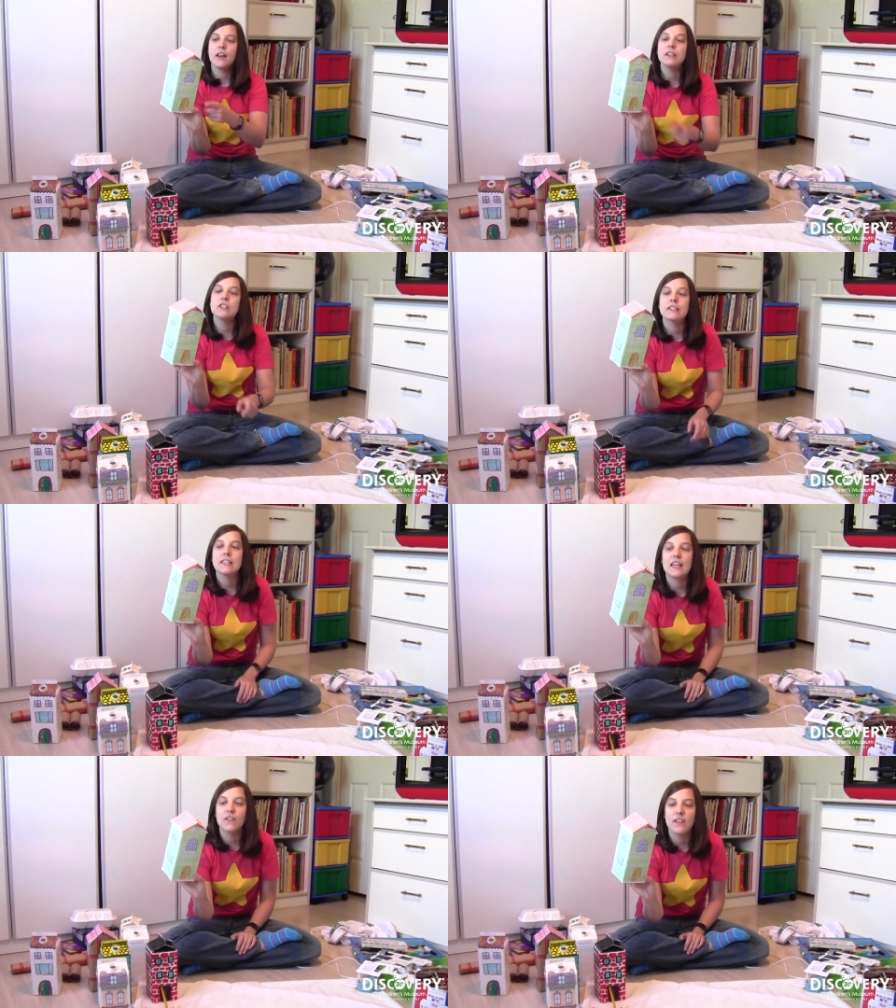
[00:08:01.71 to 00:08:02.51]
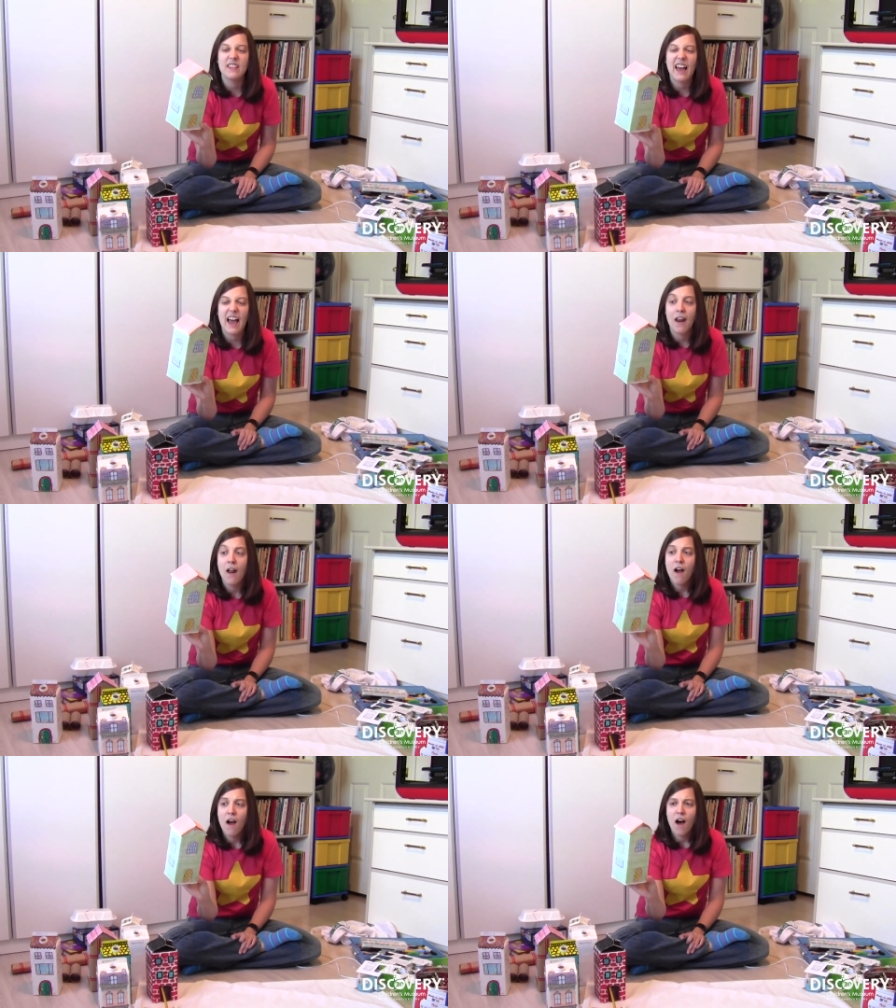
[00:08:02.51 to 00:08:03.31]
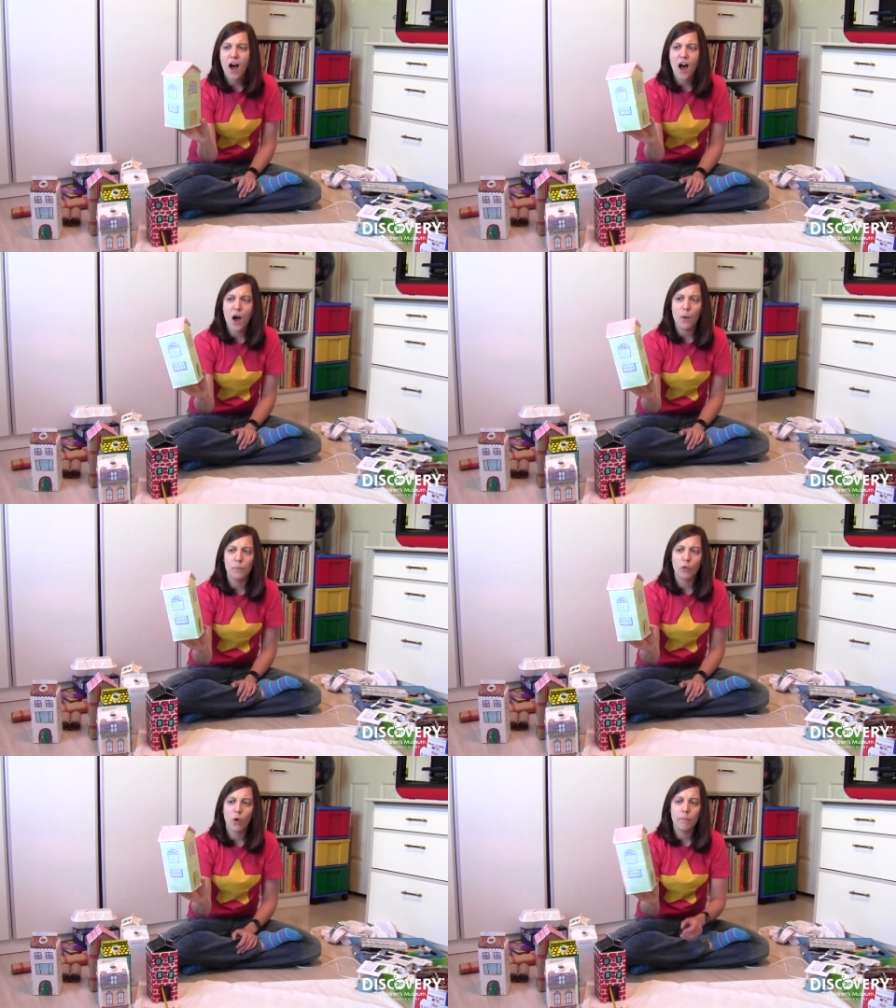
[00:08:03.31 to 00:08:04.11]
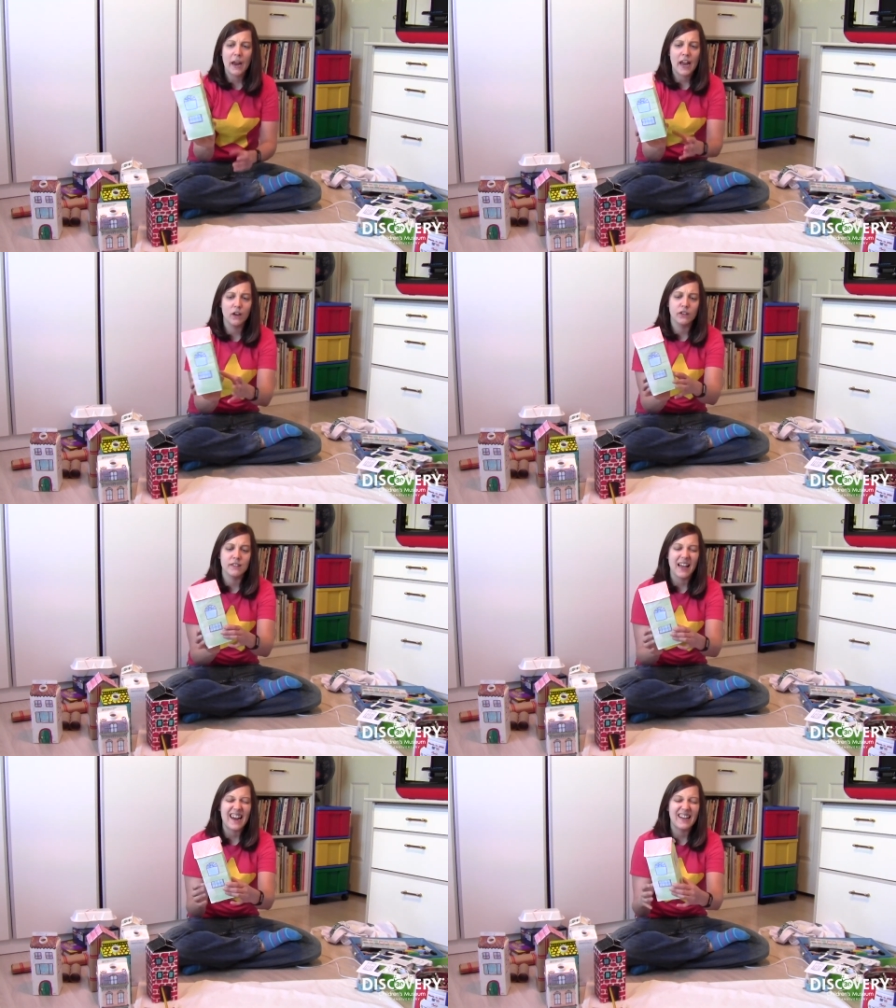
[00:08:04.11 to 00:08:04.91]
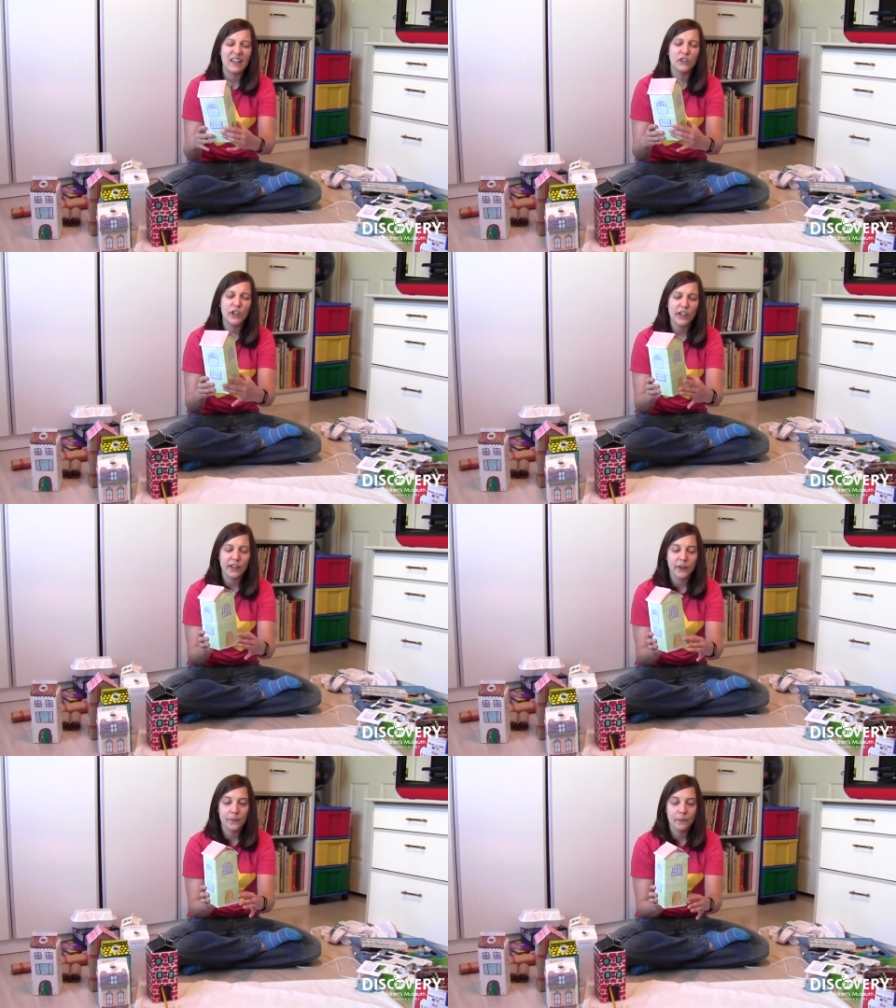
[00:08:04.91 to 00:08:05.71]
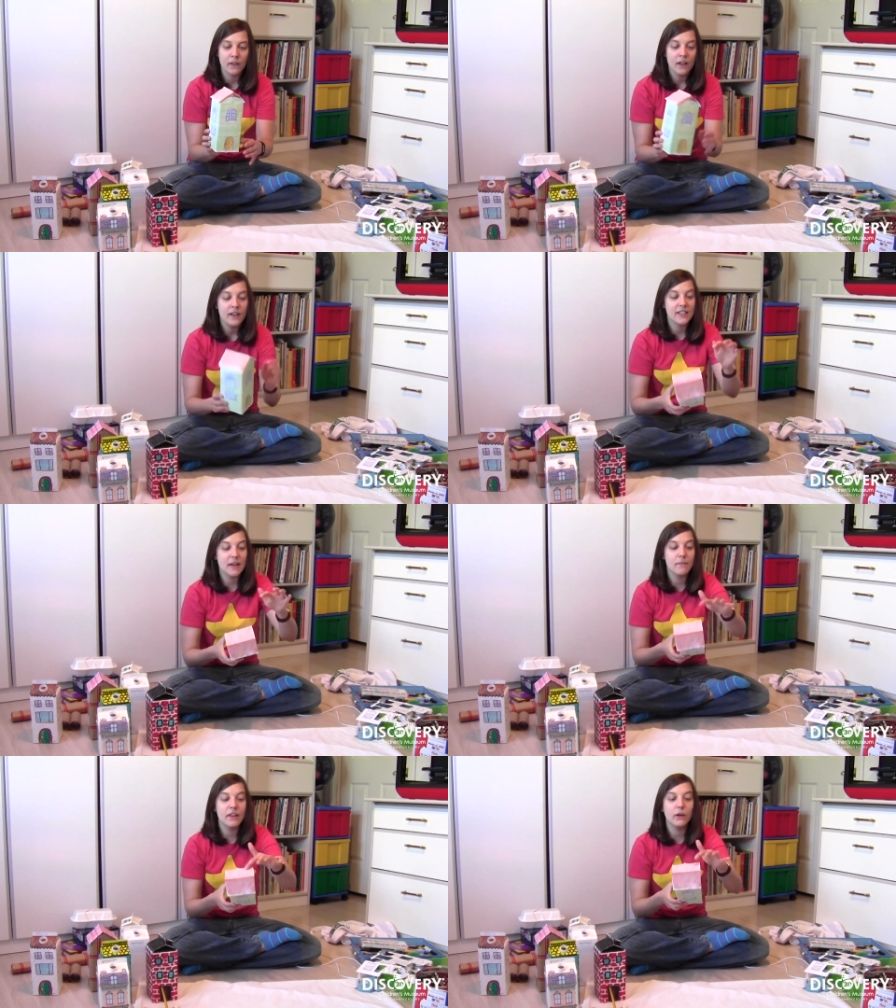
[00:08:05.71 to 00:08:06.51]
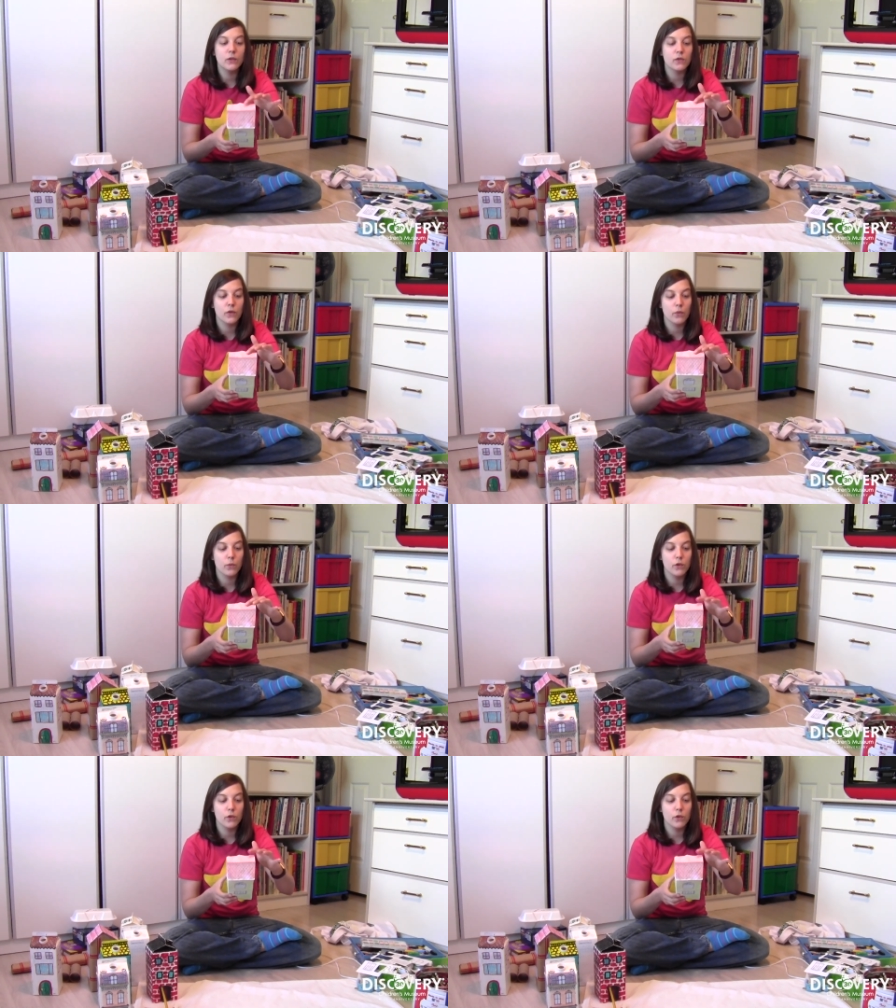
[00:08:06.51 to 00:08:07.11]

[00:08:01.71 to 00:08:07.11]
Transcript: on it just to give it that um, panel siding look. Same thing goes for the